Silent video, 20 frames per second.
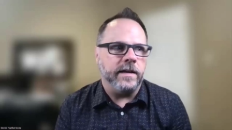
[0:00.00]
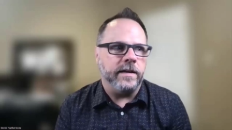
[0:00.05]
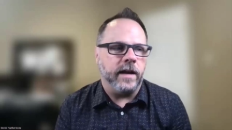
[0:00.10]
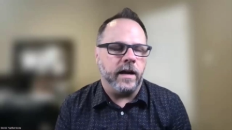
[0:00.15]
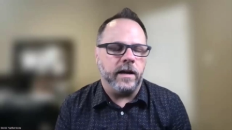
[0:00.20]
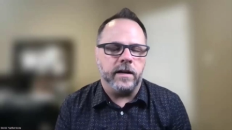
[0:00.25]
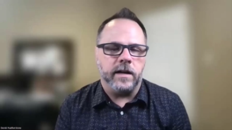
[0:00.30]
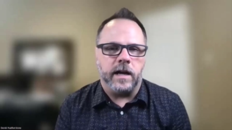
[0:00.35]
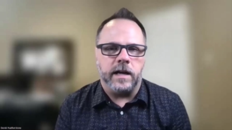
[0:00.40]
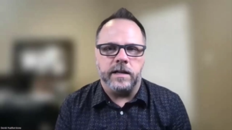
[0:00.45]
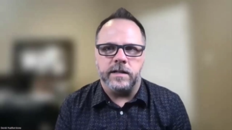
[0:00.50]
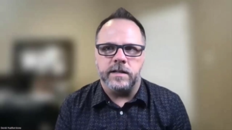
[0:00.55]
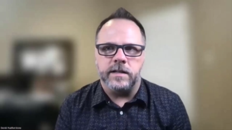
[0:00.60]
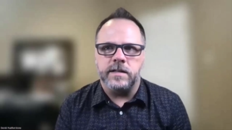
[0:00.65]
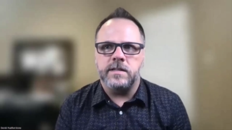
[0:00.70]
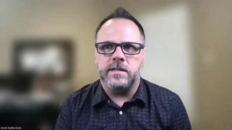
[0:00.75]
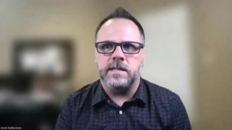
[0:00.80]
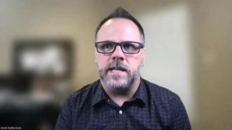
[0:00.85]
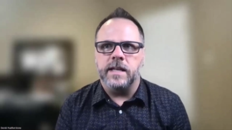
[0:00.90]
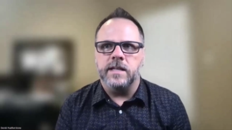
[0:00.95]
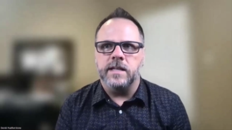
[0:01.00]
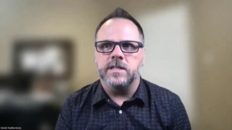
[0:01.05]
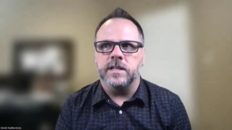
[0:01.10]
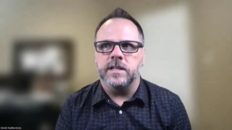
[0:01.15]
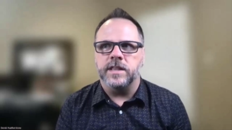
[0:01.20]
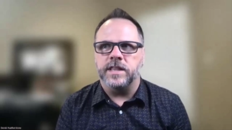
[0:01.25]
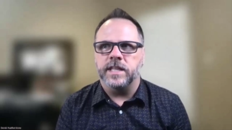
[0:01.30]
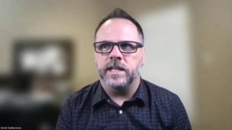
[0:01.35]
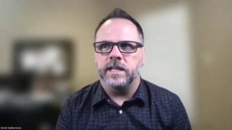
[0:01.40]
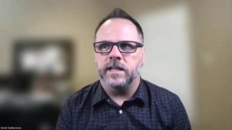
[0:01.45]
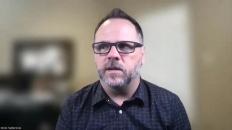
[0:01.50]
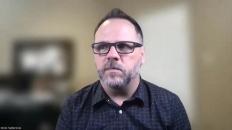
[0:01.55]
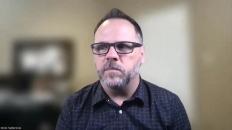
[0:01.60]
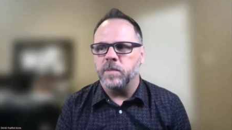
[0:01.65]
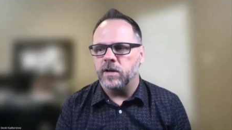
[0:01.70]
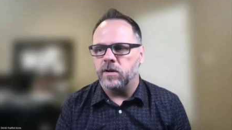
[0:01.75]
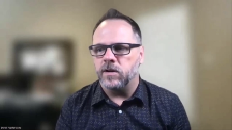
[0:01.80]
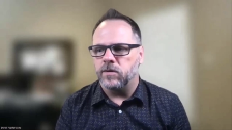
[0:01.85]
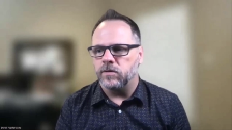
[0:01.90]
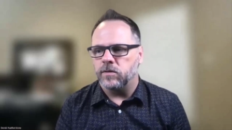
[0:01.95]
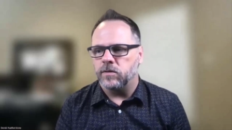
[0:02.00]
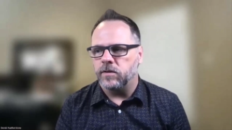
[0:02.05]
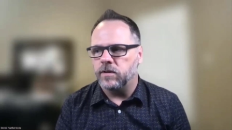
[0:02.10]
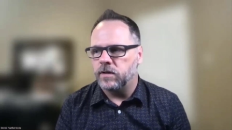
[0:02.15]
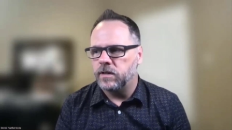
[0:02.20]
I tend to think about